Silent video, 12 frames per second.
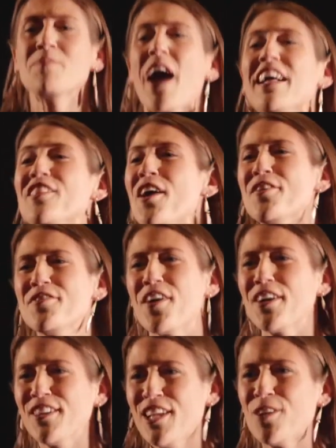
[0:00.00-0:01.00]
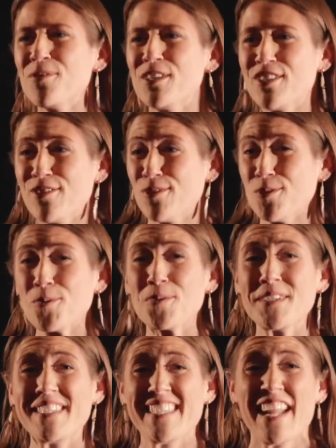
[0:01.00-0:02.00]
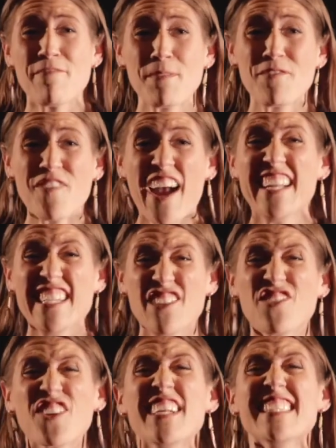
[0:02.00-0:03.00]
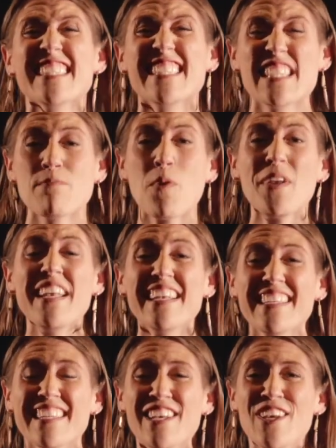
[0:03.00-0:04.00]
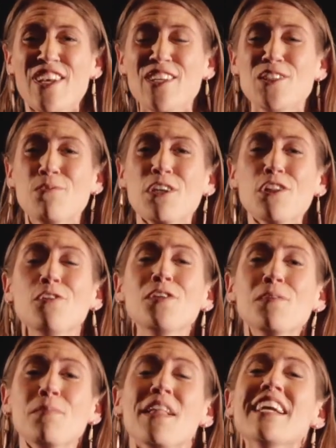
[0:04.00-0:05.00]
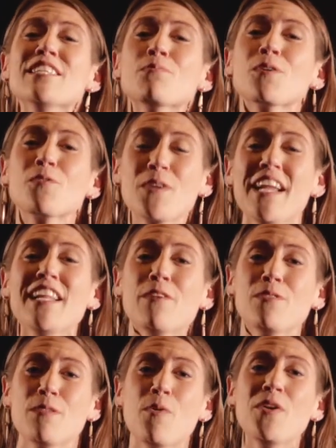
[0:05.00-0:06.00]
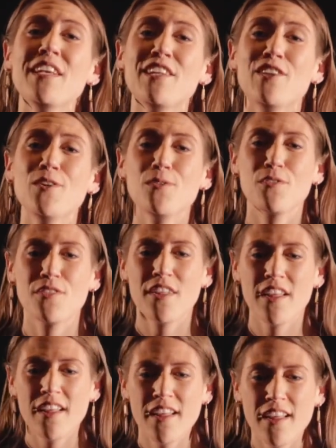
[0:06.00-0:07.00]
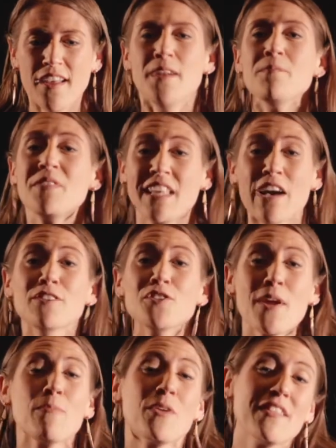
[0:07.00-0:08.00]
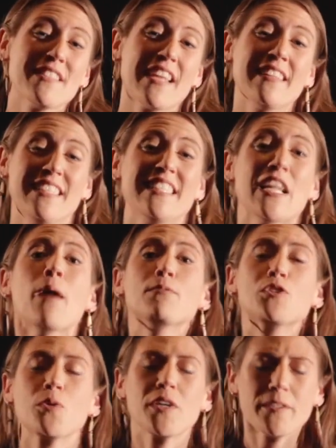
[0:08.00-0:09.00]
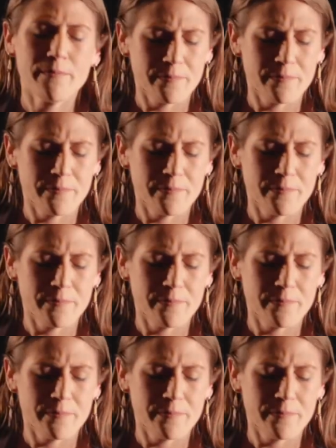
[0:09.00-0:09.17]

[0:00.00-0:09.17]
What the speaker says: I love our language and stories and have been finding phrases in Mohegan to include in plays we're creating with the Mohegan youth. The elder I'm with suddenly stopped short.